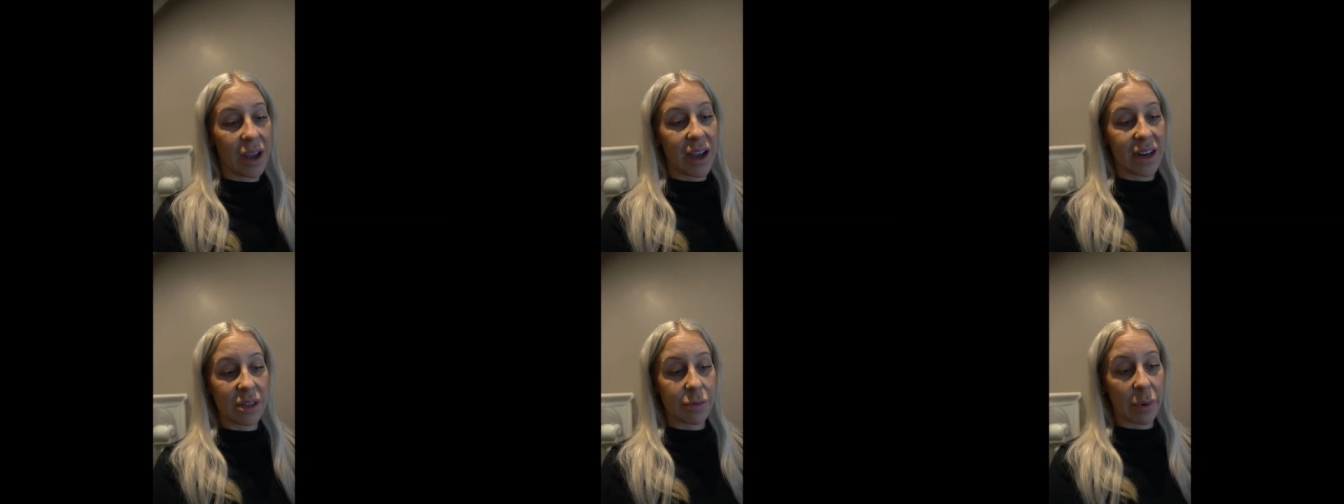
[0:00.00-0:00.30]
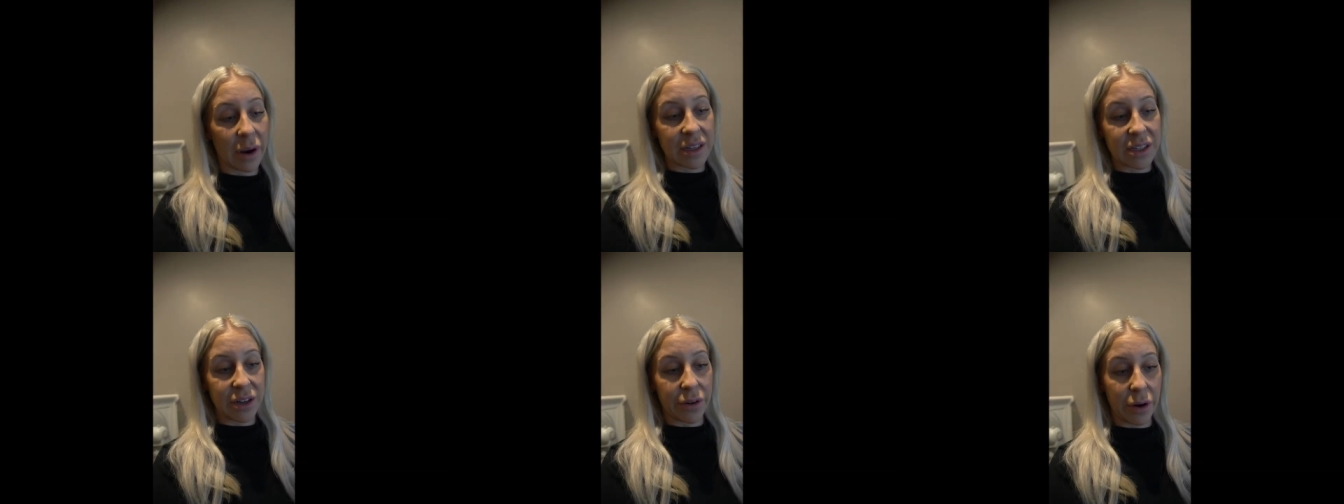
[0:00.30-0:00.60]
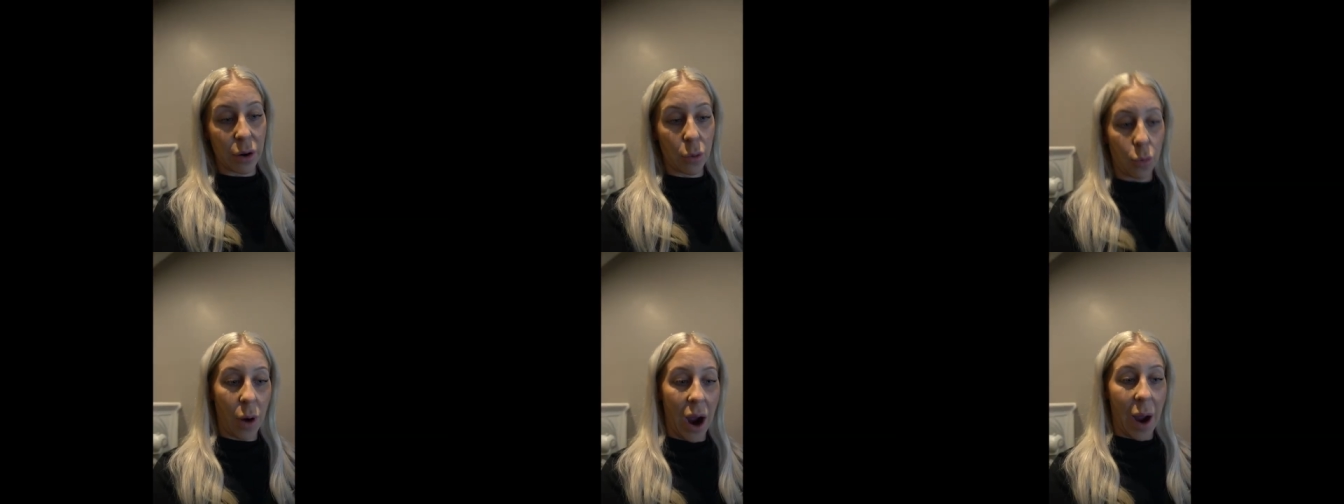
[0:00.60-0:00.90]

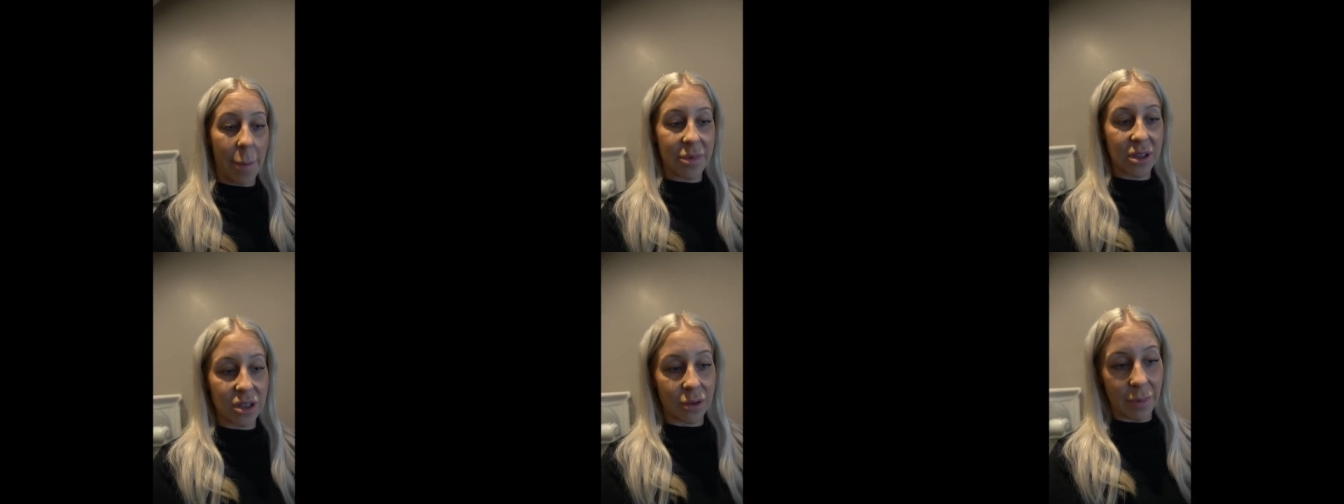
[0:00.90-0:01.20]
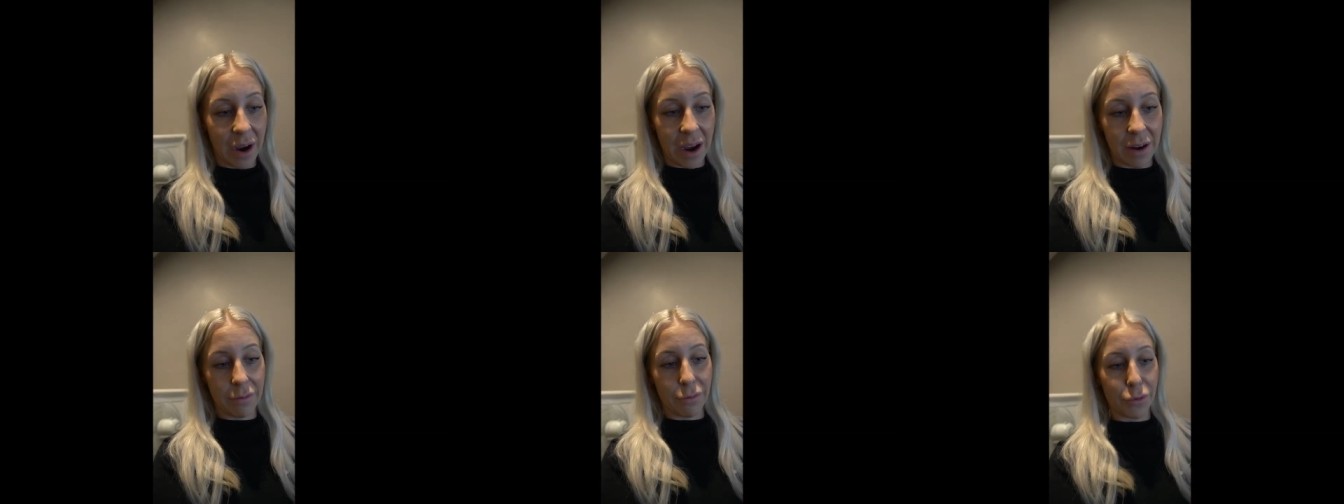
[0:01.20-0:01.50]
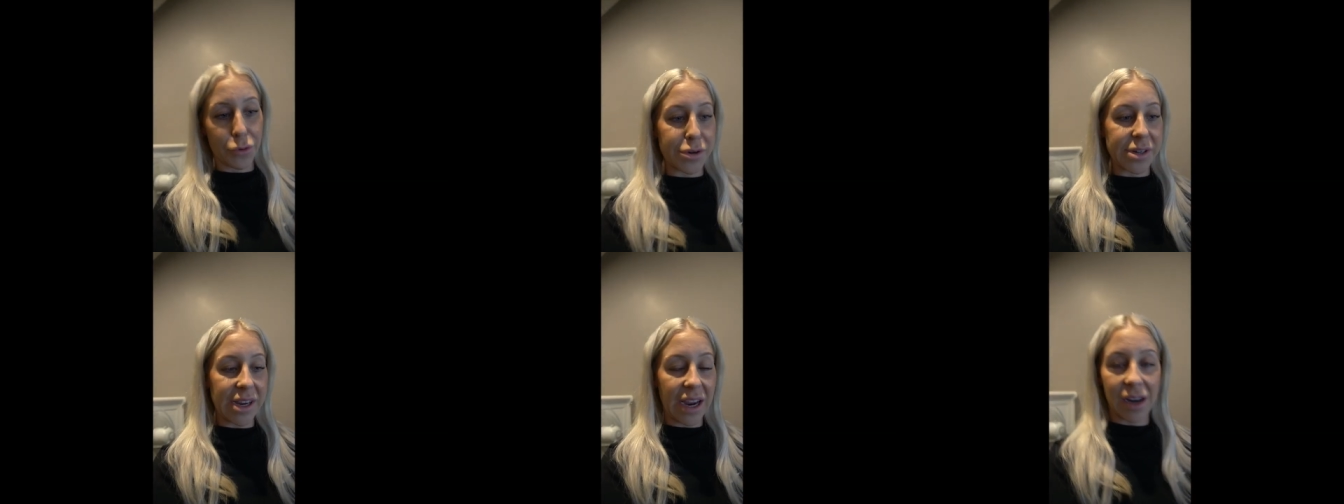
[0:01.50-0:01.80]
antibacterial wipe to my
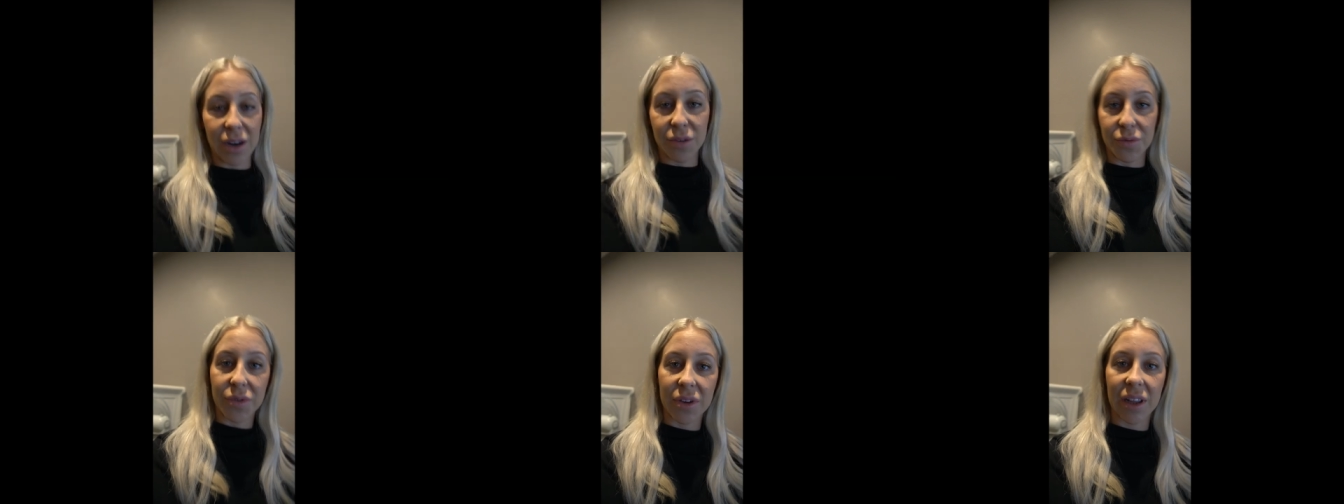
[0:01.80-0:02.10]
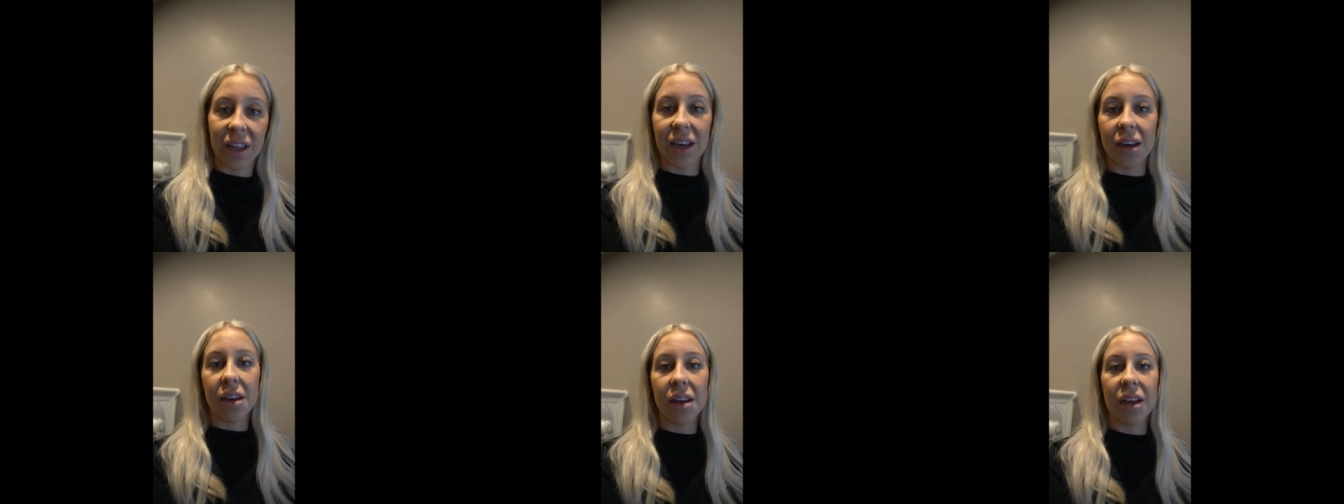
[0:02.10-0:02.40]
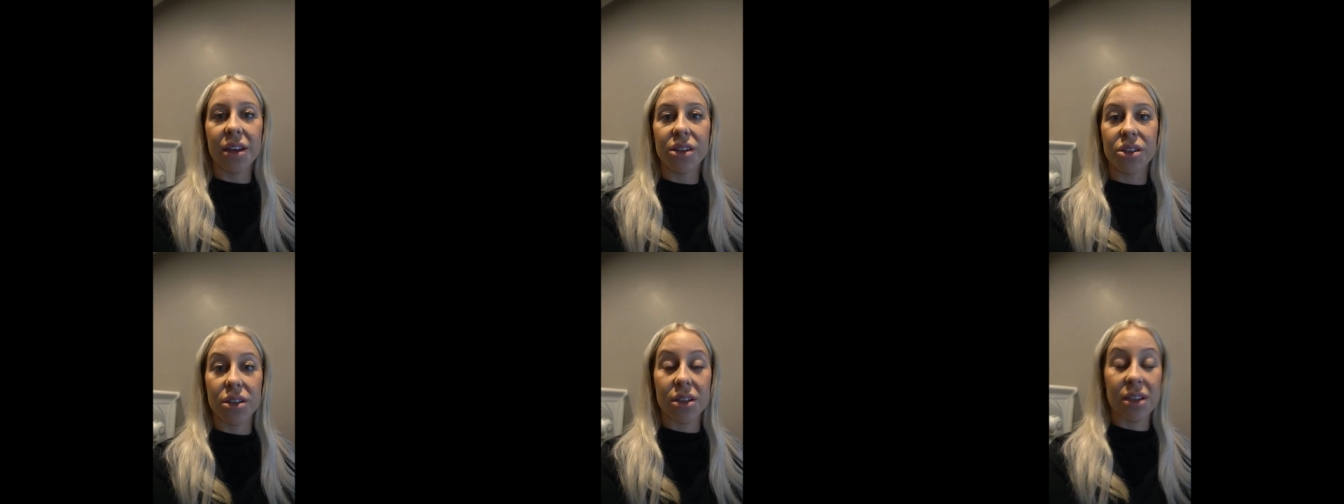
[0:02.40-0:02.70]
routine of cleaning
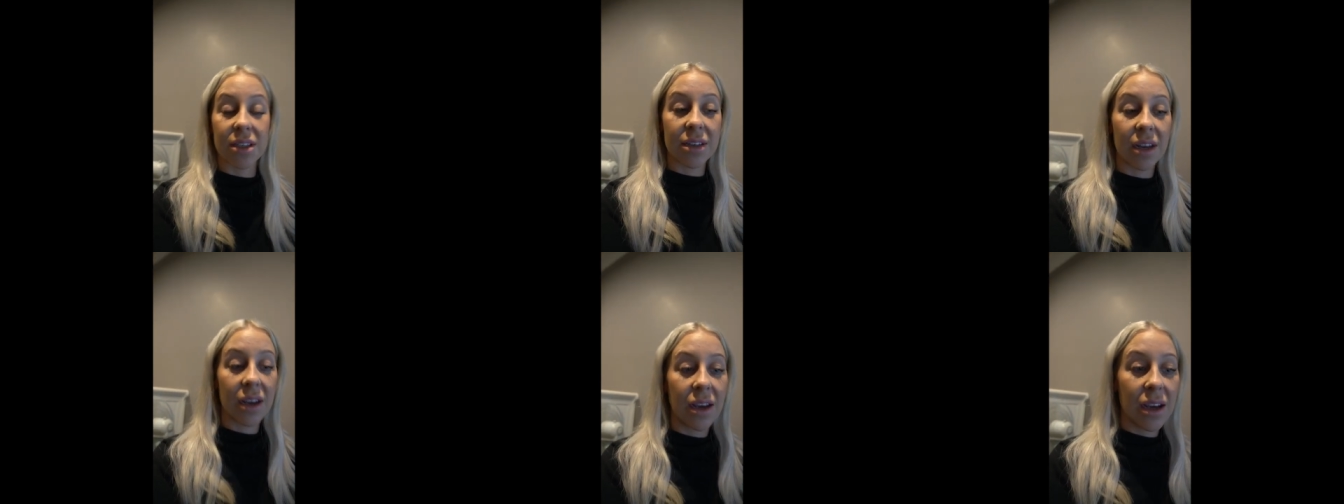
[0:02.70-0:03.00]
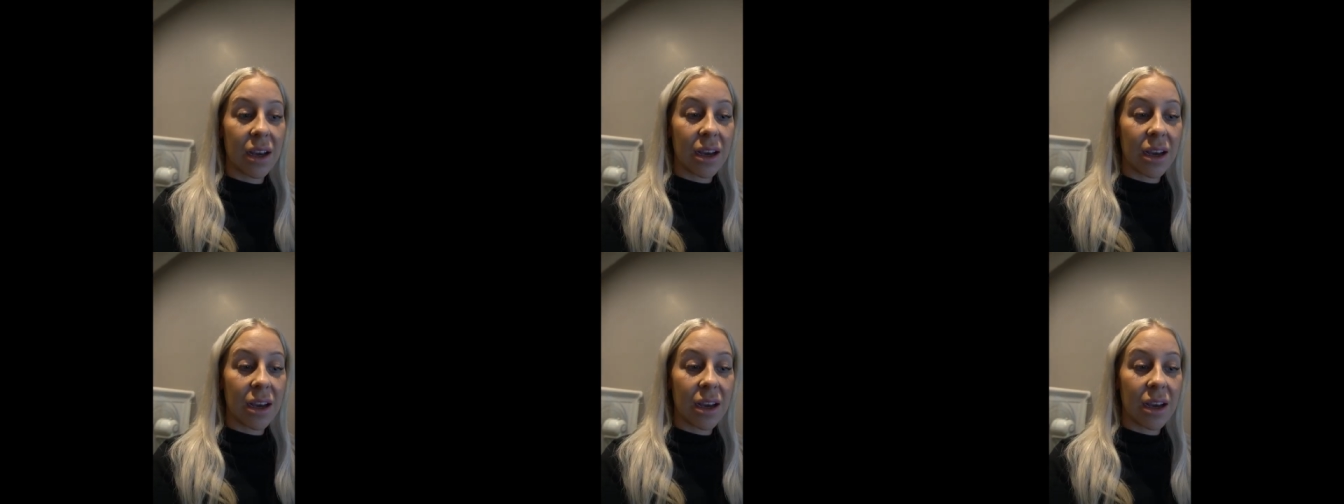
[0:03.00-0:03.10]
it just